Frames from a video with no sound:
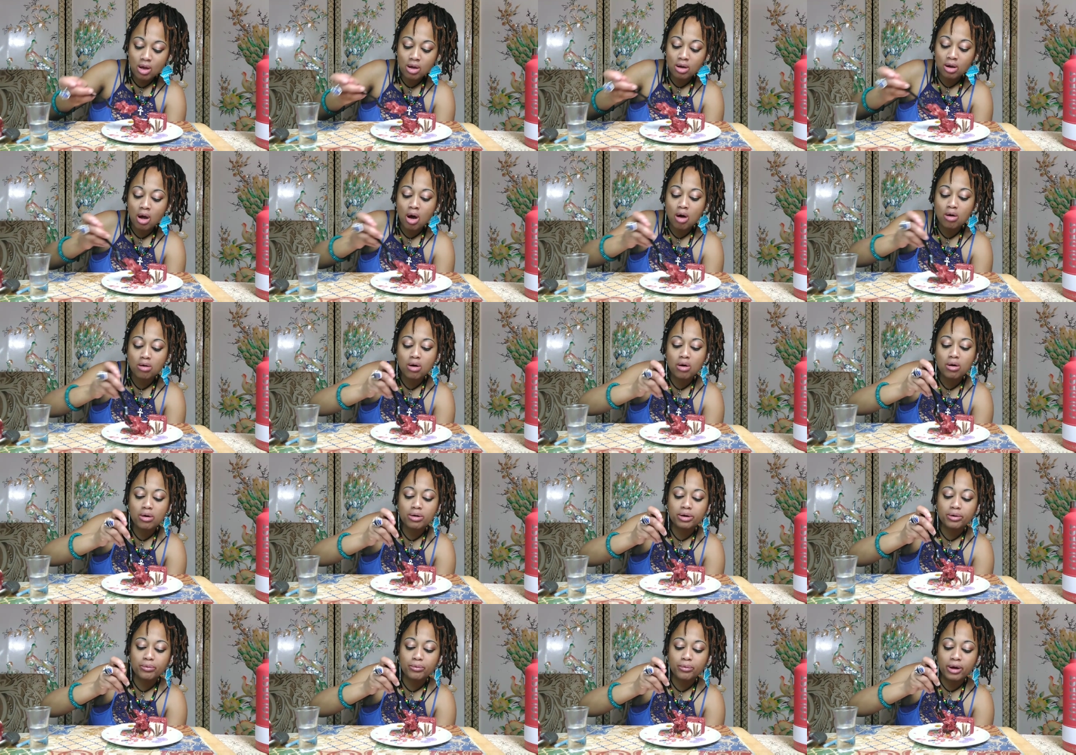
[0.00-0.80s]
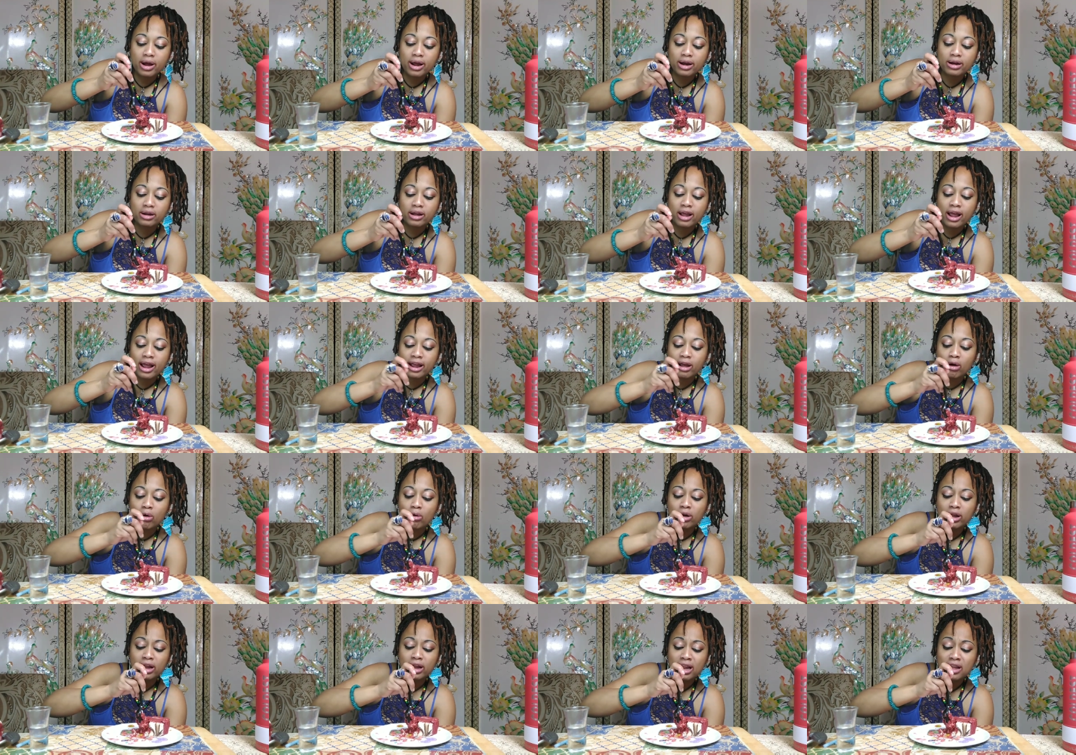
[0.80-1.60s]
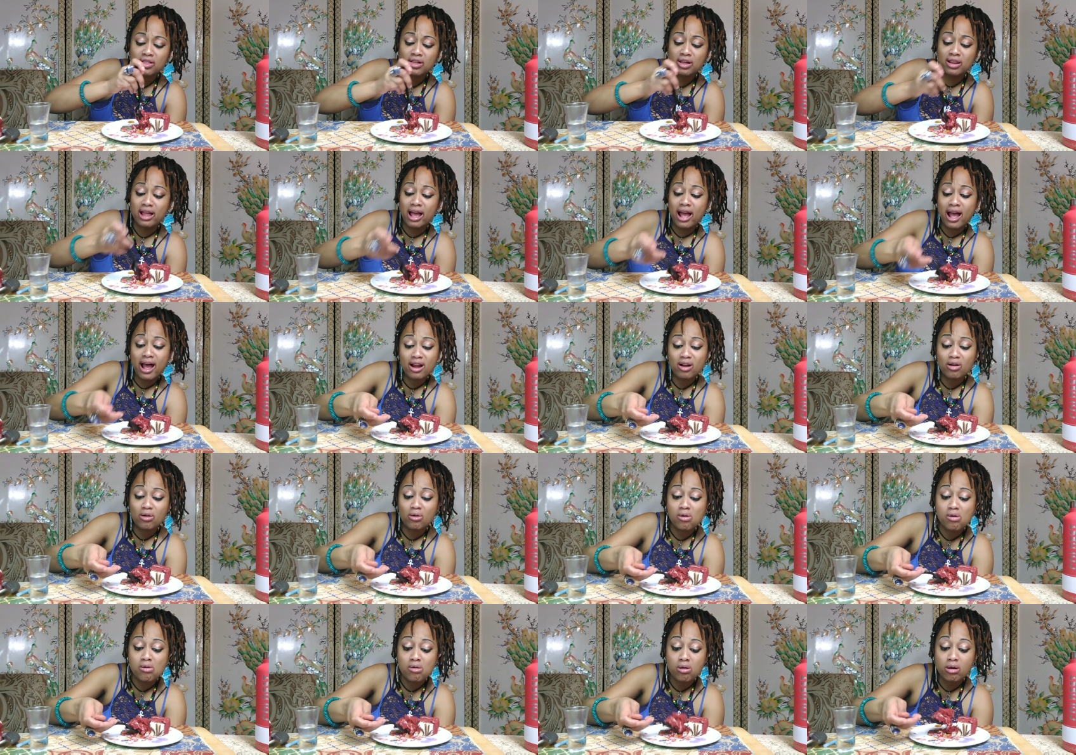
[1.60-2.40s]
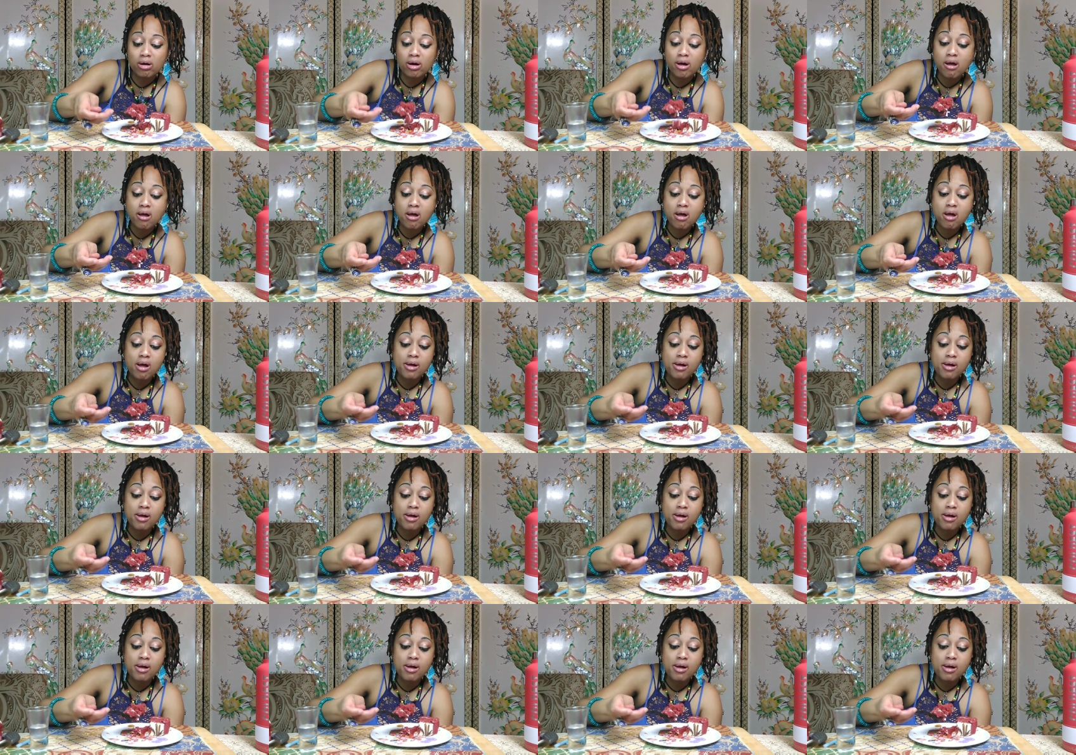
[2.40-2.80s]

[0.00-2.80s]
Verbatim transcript: cocoa on the red cake. Oh, either that or